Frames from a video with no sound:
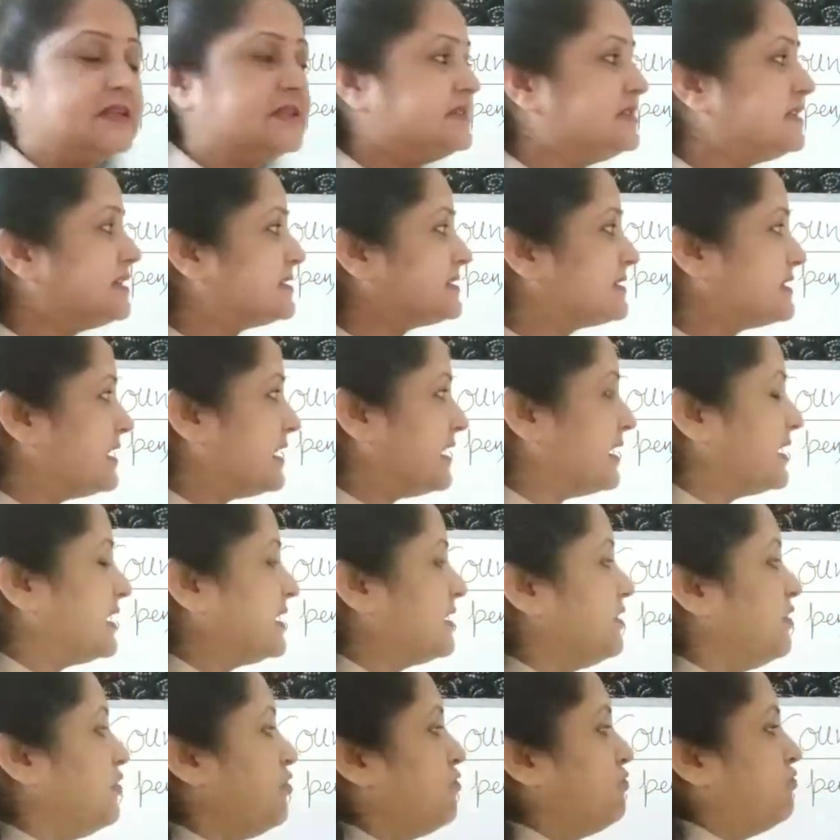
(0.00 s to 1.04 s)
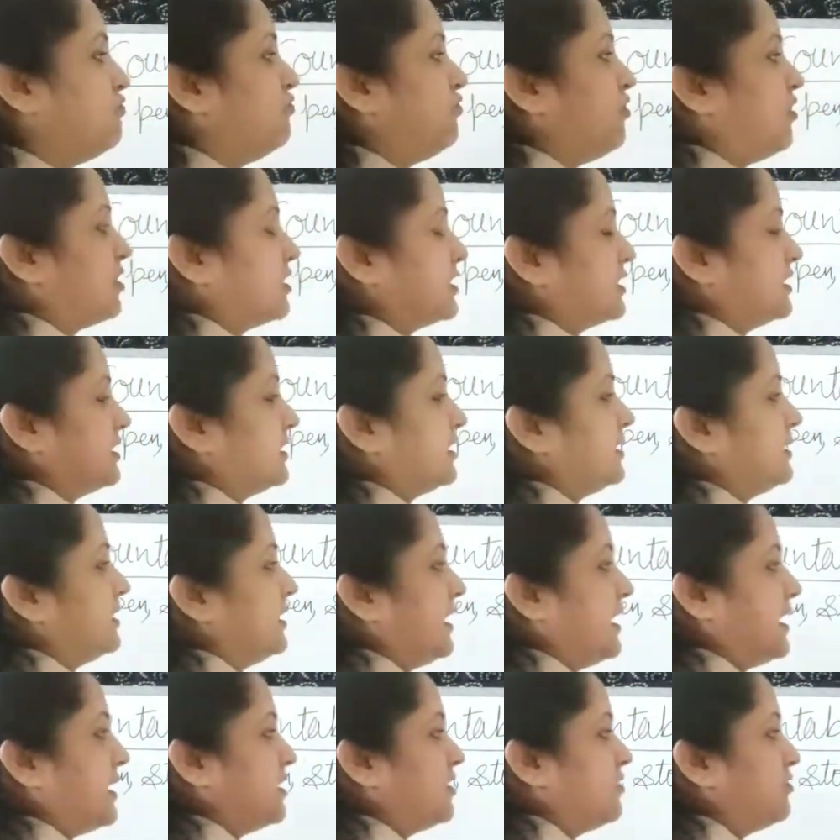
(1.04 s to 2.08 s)
Just like water
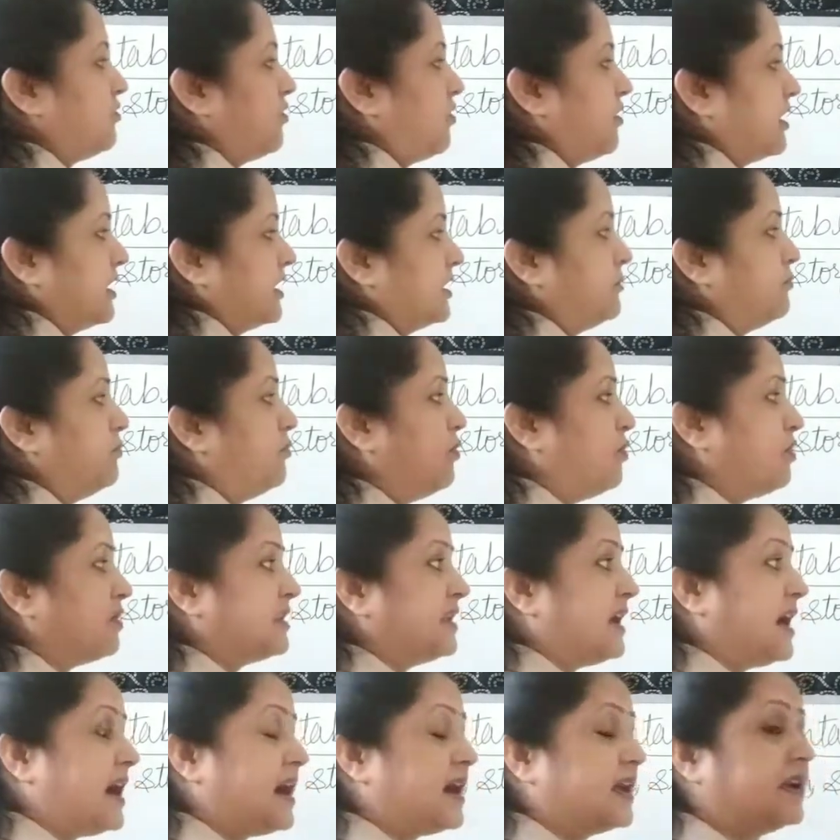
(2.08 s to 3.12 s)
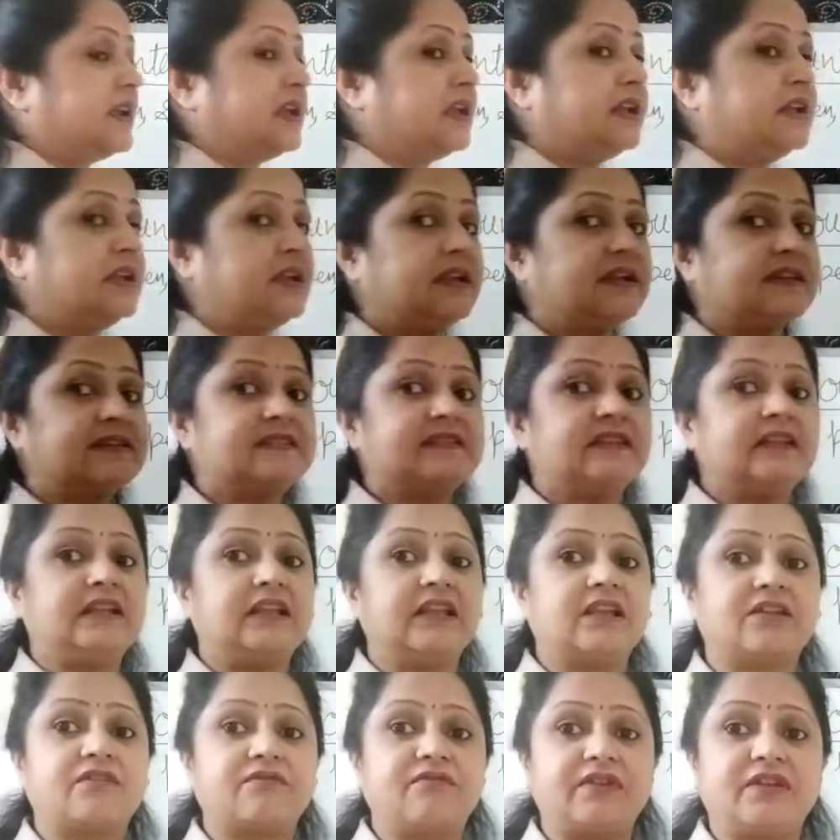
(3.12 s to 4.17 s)
and oil, both are in its
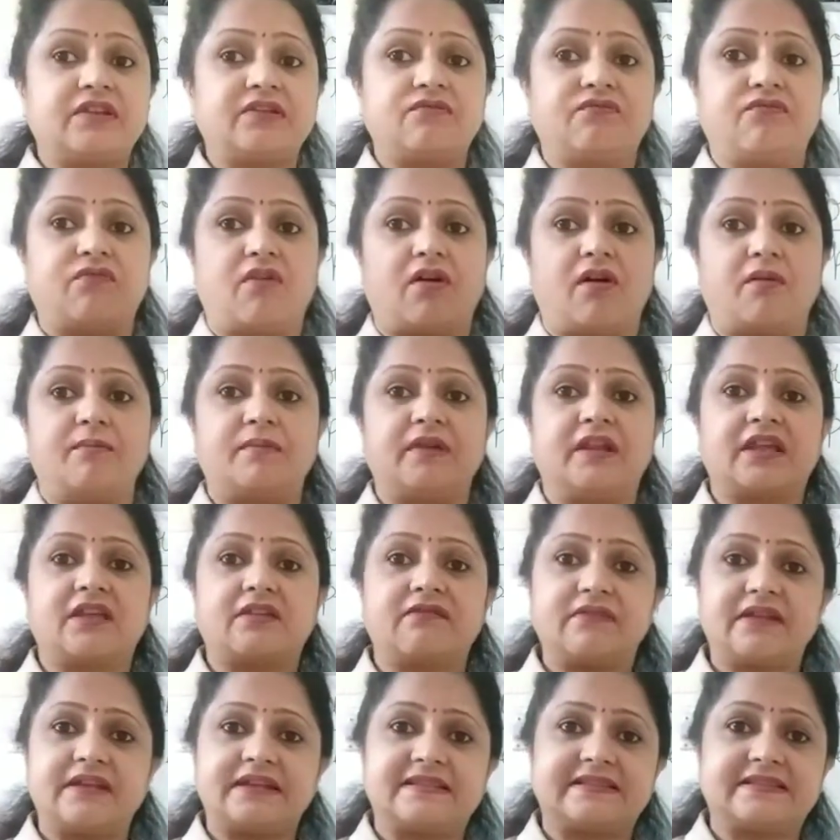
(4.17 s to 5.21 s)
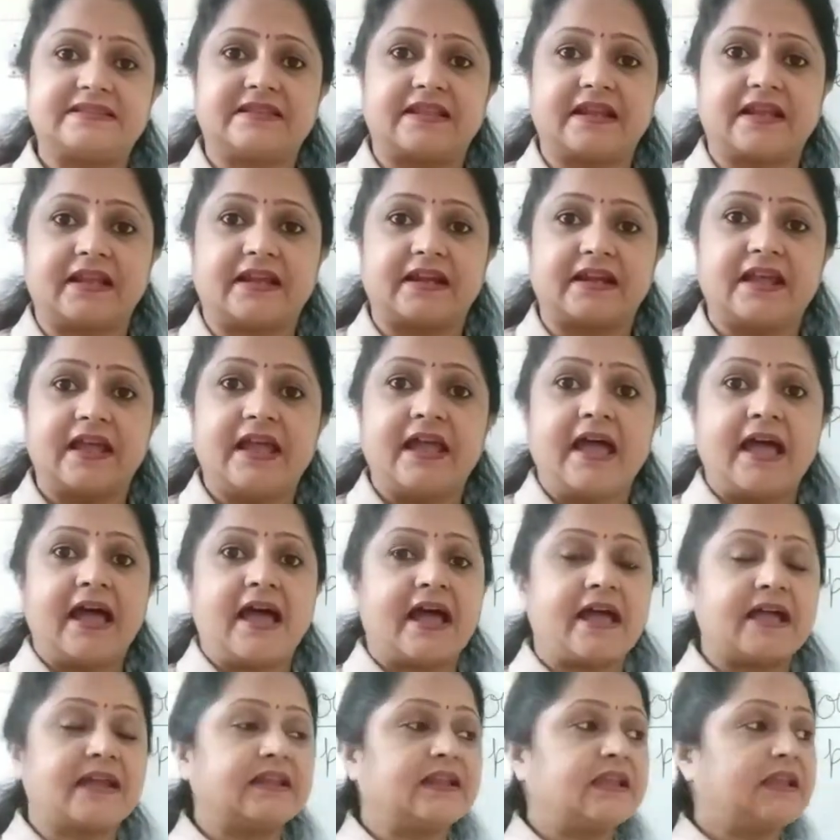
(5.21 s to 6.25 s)
liquid form, liquid state,
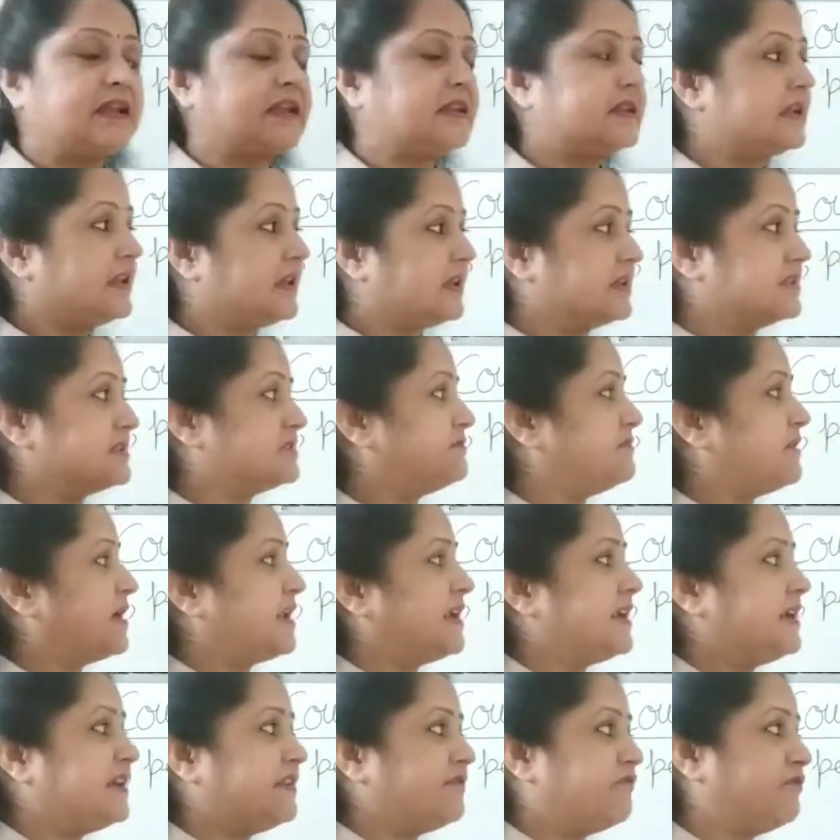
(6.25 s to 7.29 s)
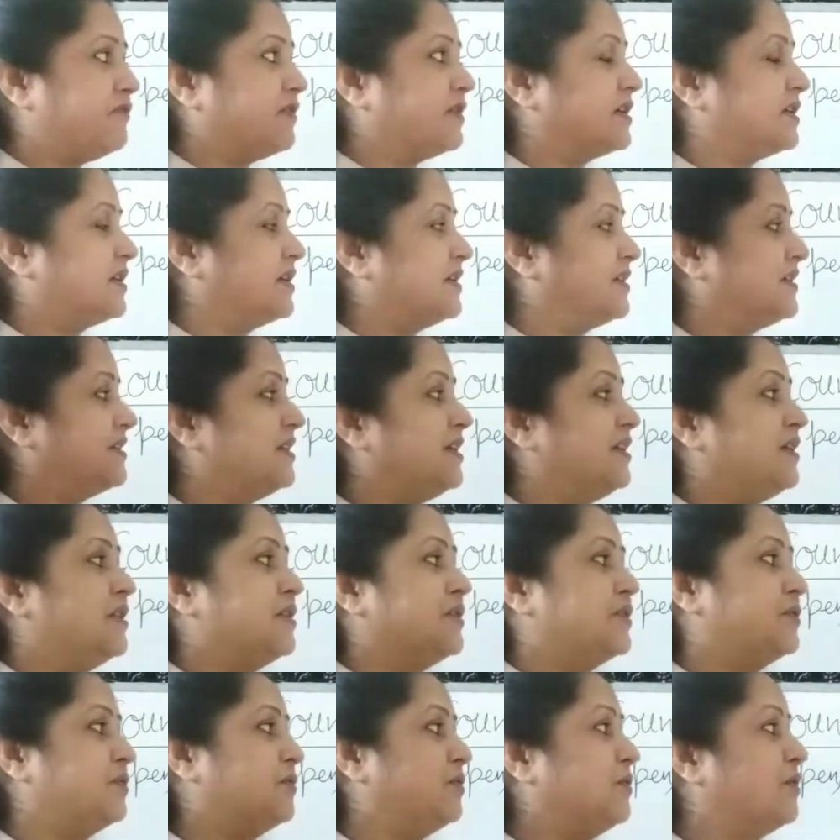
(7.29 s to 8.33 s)
and it is very difficult
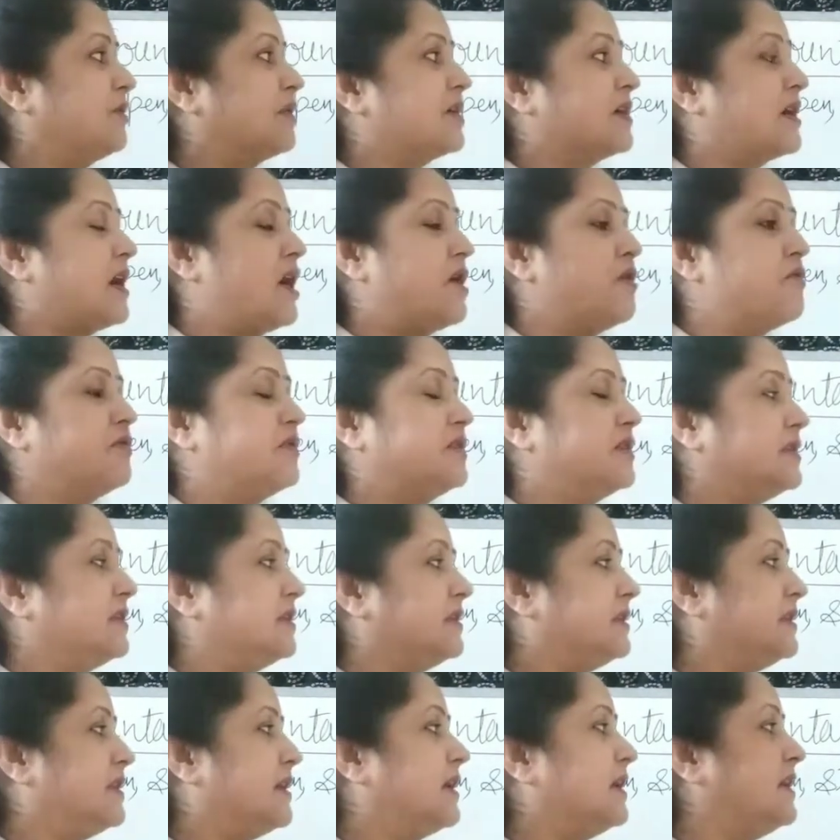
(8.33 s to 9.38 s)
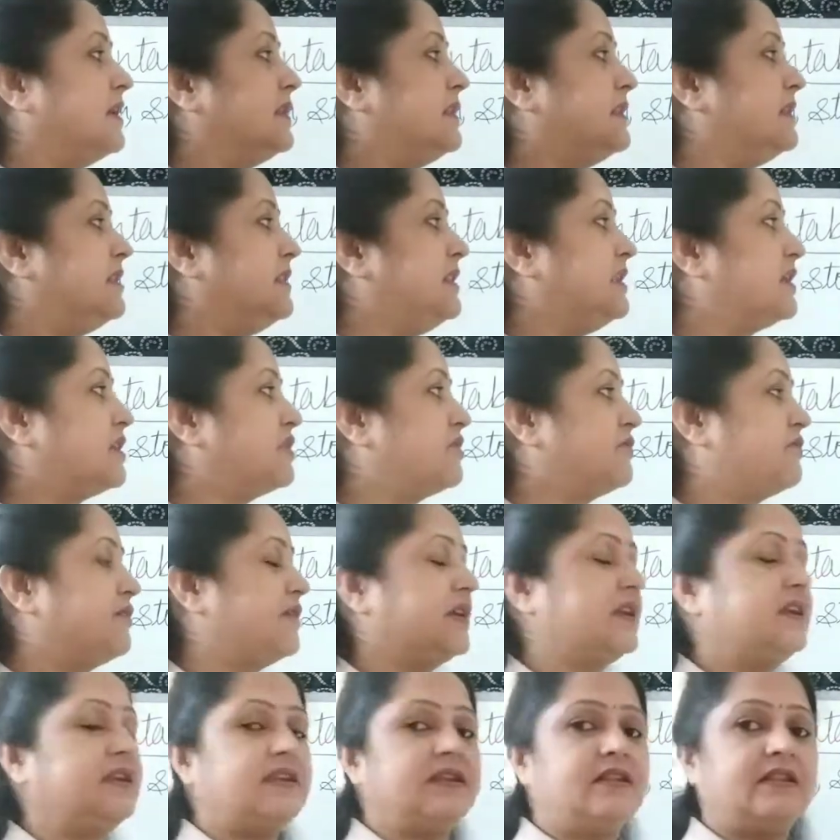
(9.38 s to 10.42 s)
to count the
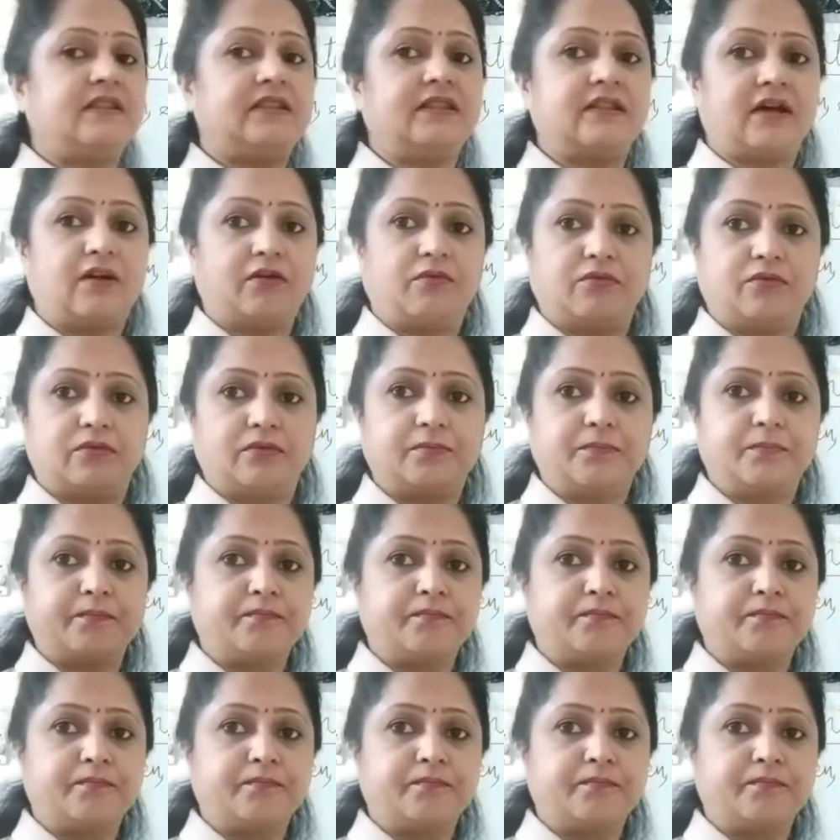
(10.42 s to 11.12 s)
liquid noun.